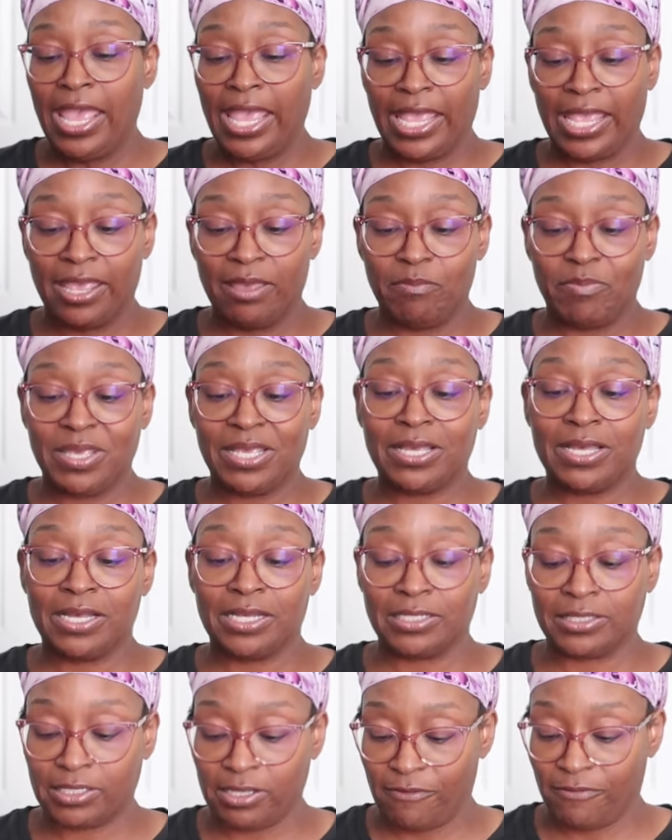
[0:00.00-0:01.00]
And
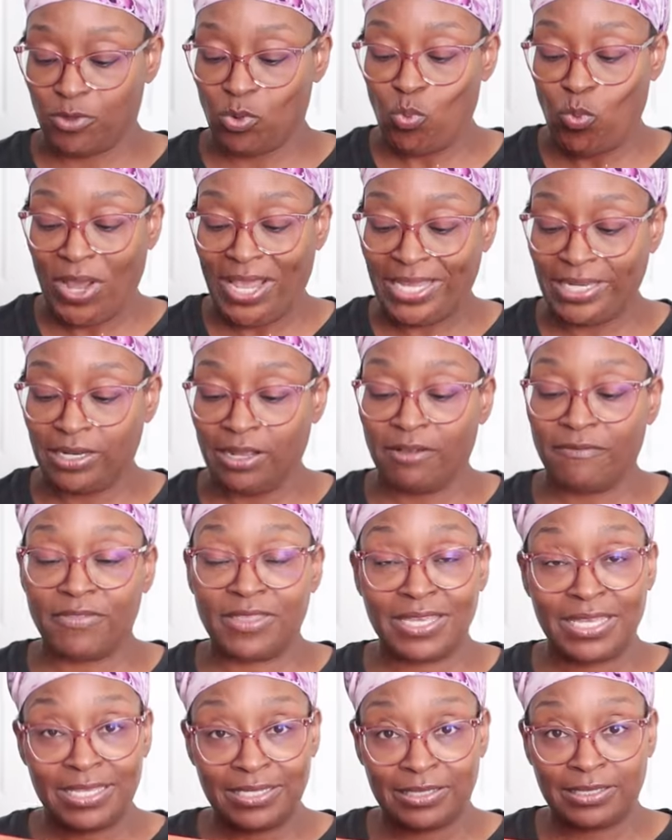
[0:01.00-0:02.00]
because of the weight
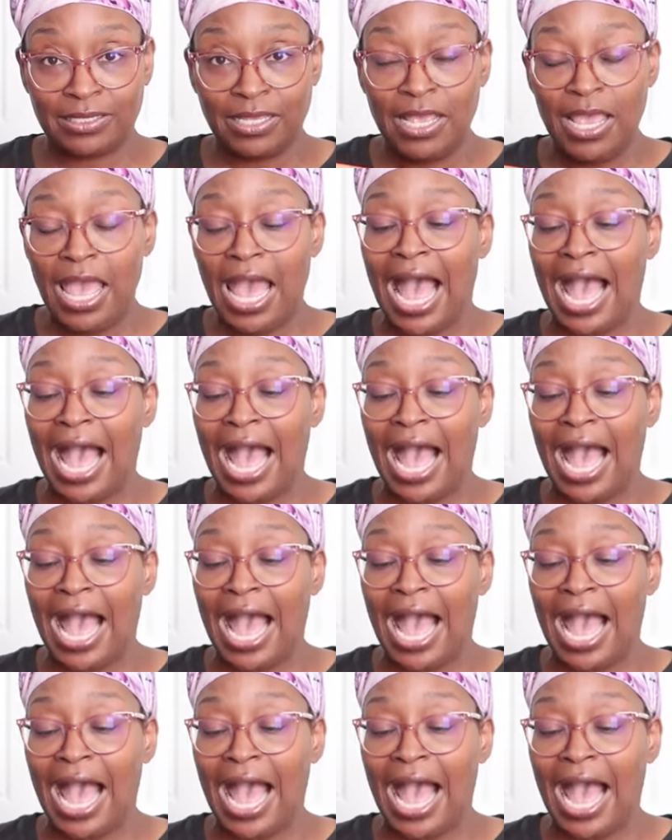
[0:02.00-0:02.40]
of this,